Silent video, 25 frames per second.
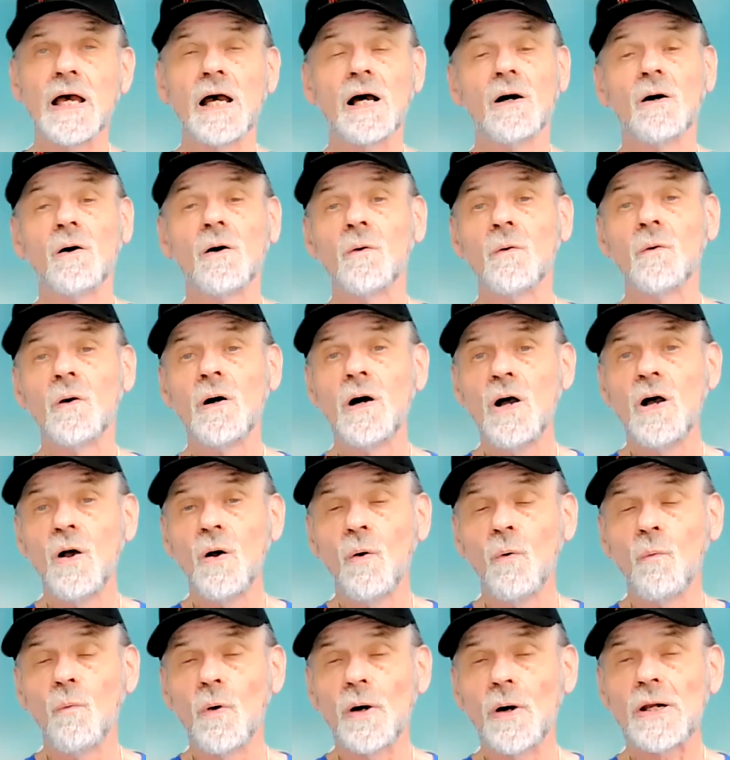Now,
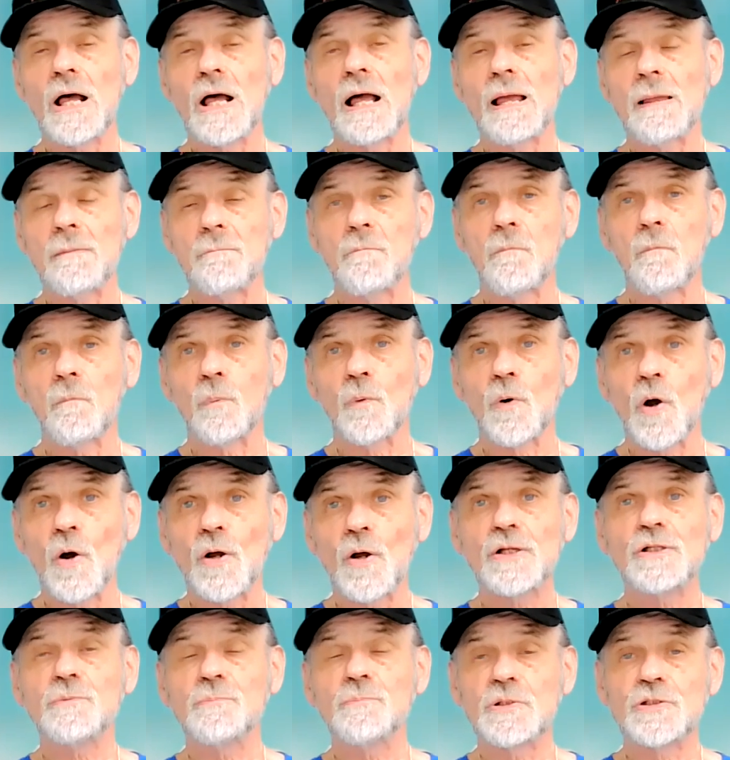what I'm
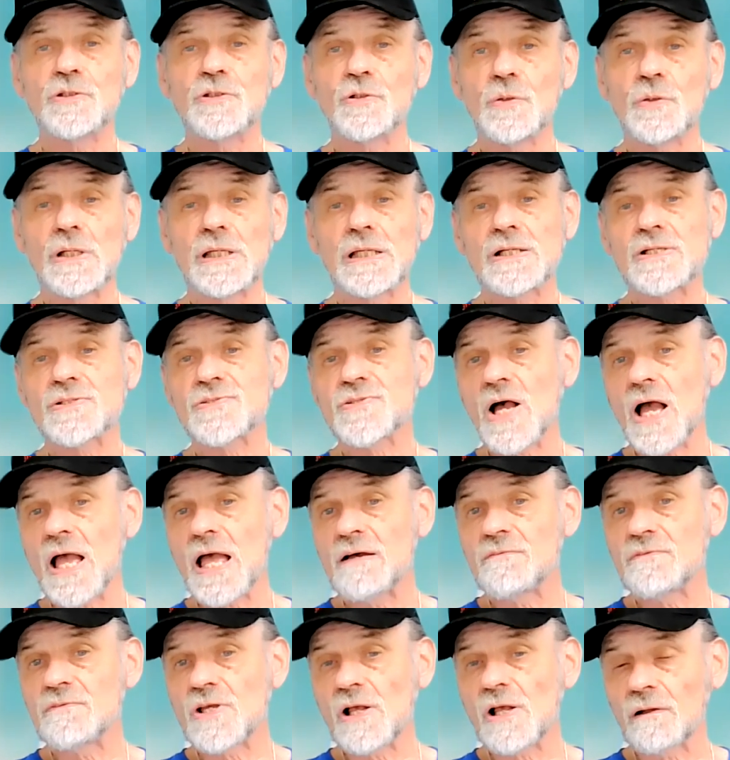going to be doing is
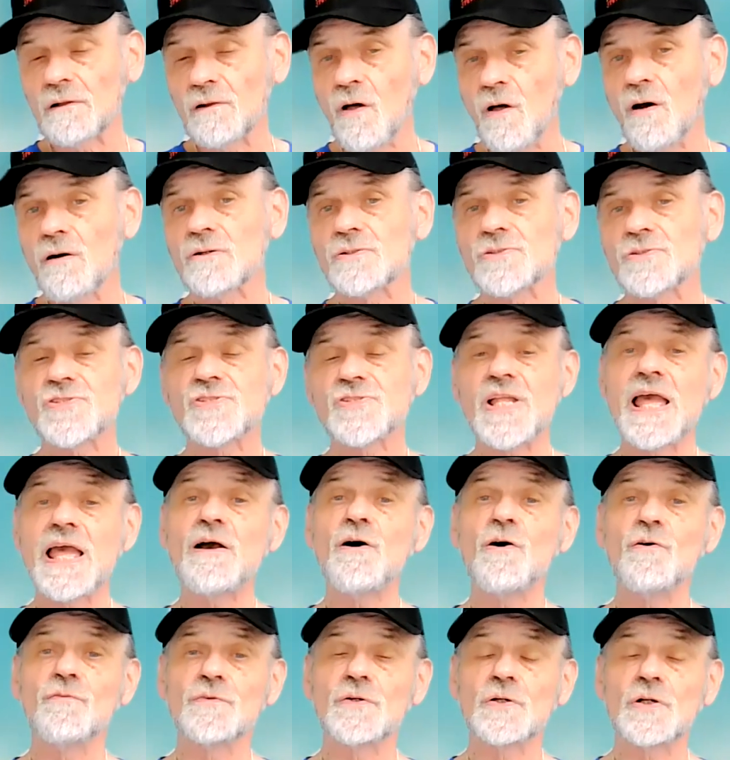I have a long
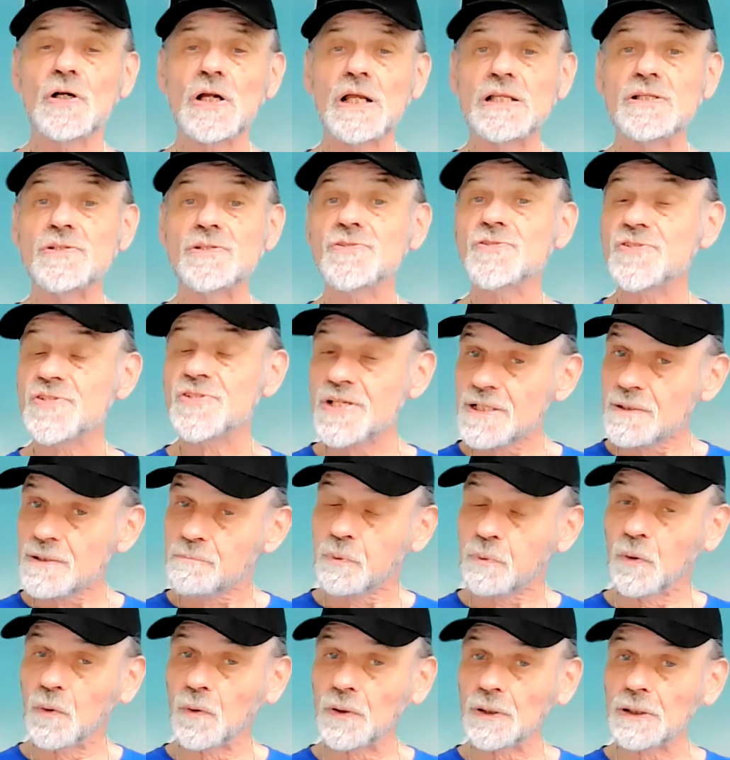stayover in
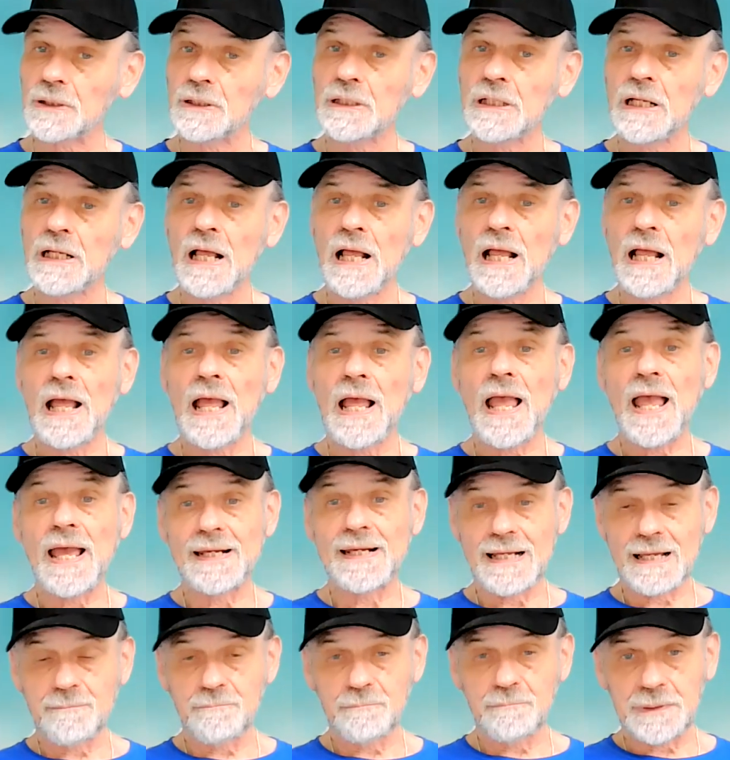Singapore
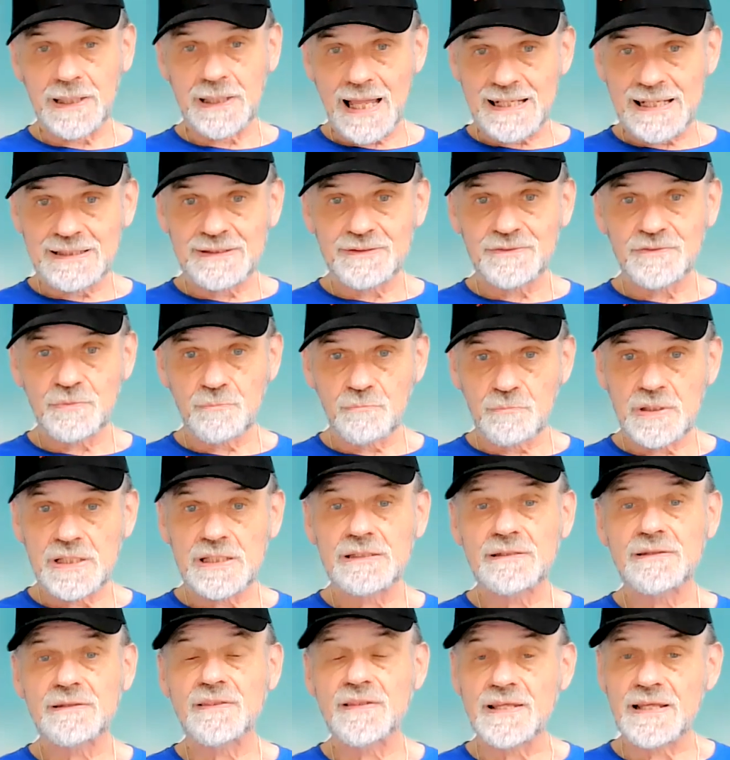and I'm planning to
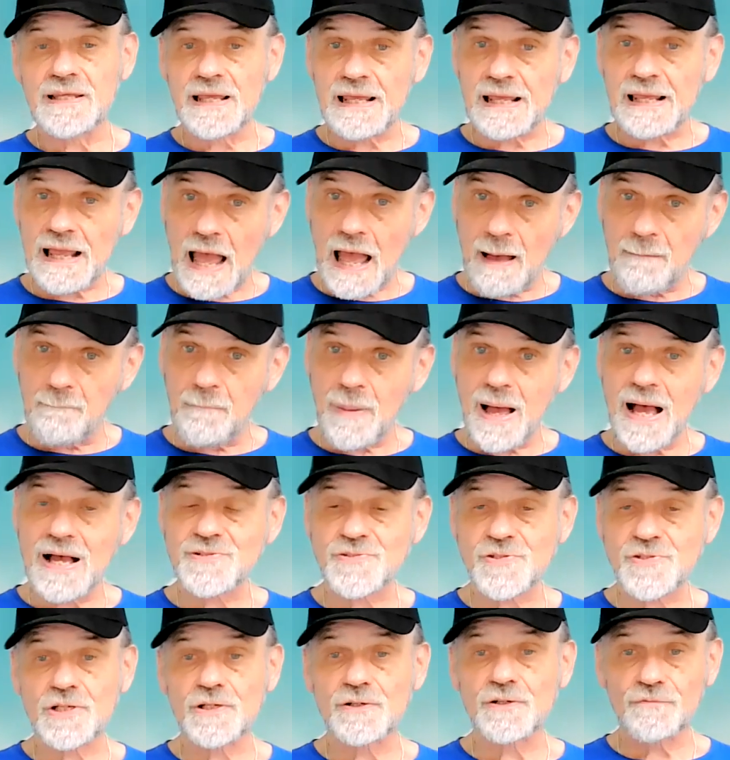meet the
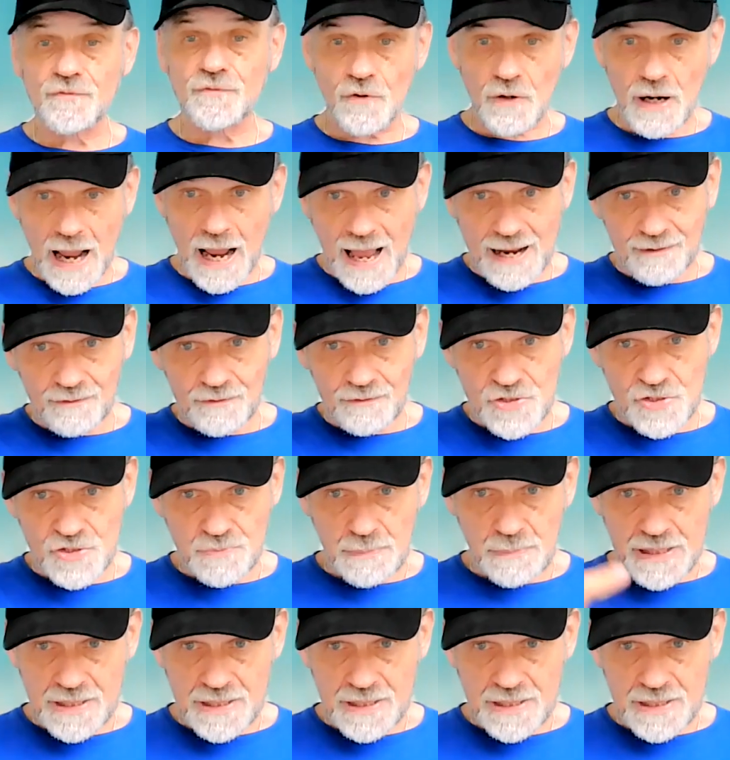ambassador for Agri